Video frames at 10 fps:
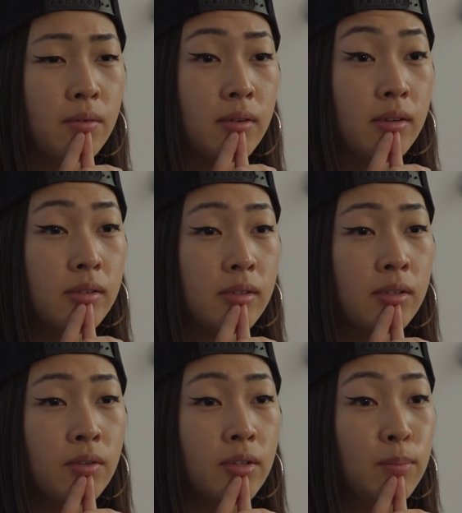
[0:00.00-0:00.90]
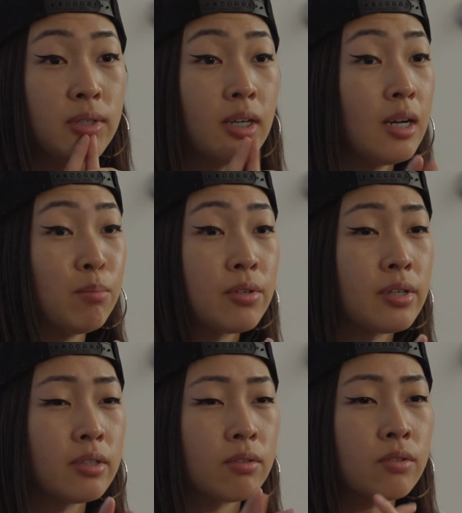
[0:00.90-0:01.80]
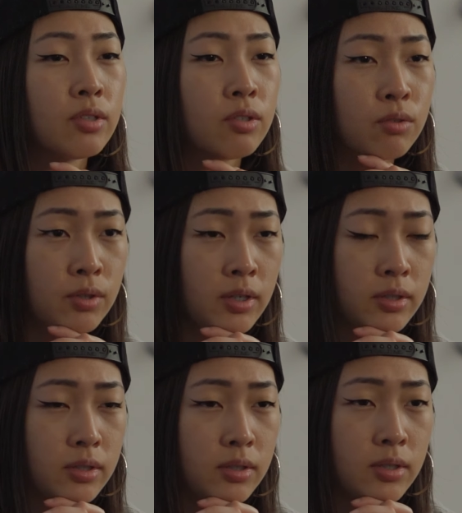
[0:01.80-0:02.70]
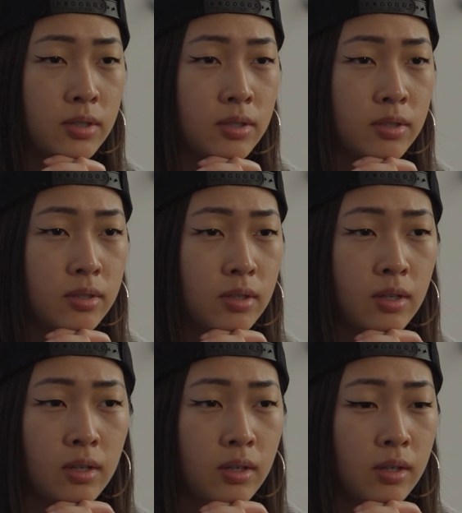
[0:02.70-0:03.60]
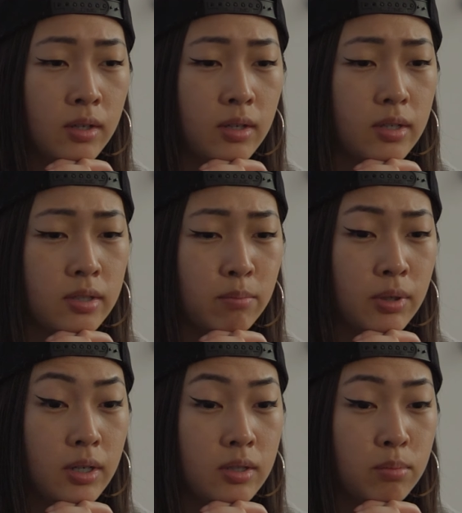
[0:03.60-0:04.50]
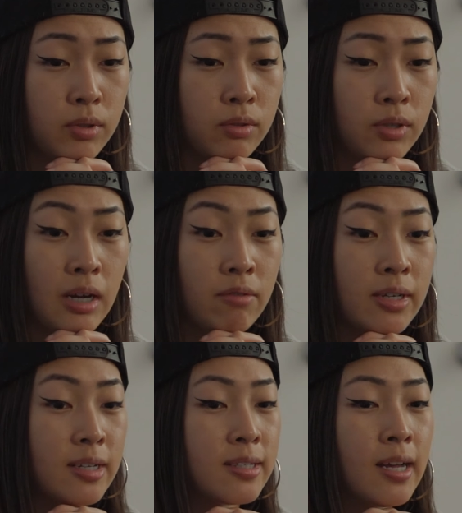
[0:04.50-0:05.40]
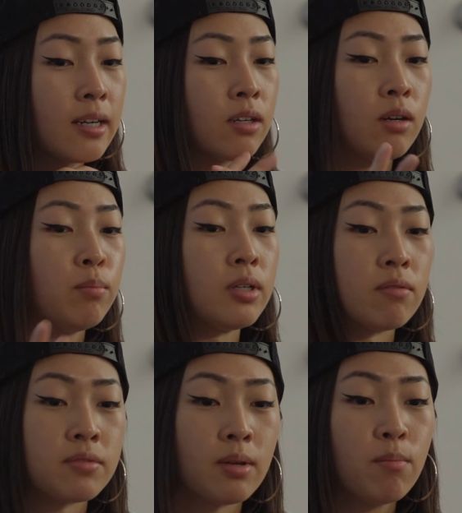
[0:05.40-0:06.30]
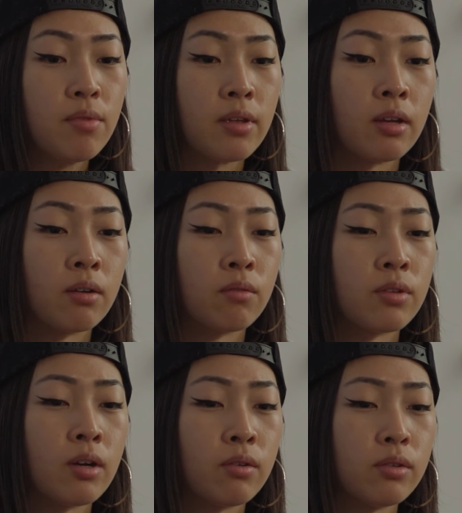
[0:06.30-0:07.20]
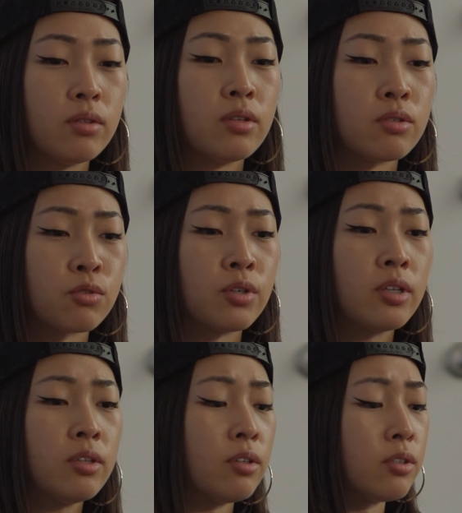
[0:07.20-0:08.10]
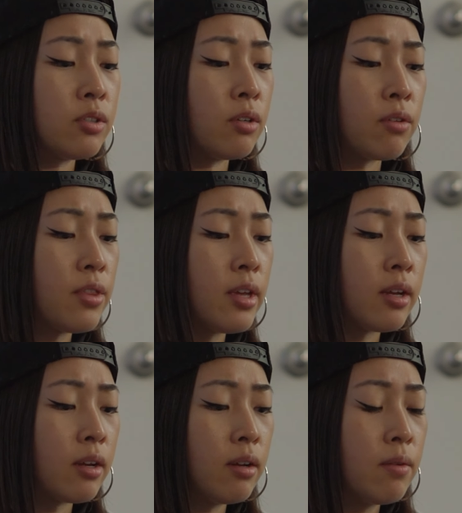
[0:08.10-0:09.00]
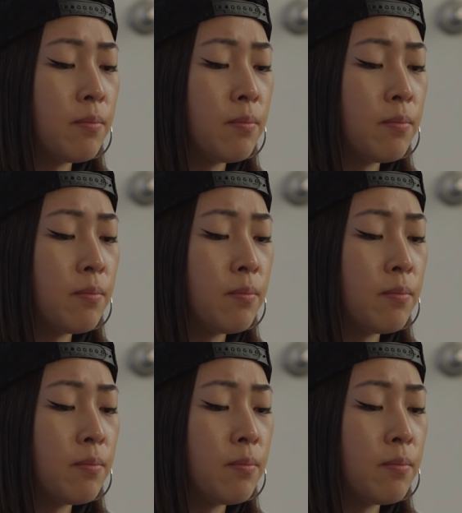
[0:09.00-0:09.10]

Well, it can only be a hypothetical situation because it's impossible to have an exact copy of something without destroying the original thing.